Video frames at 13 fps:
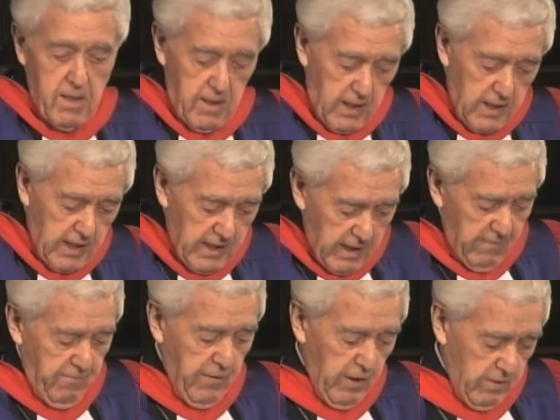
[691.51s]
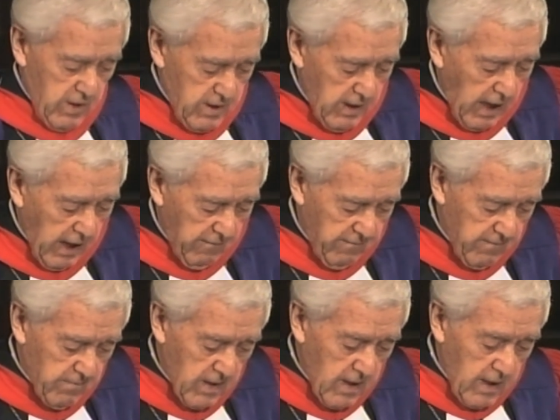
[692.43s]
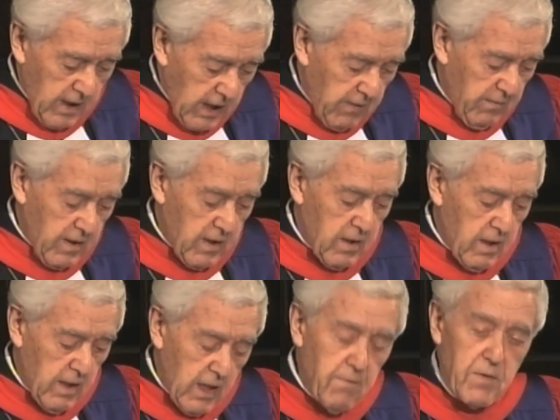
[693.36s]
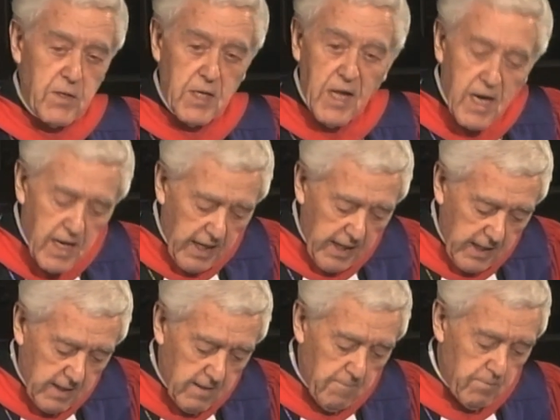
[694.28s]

in an unfocused life, even denying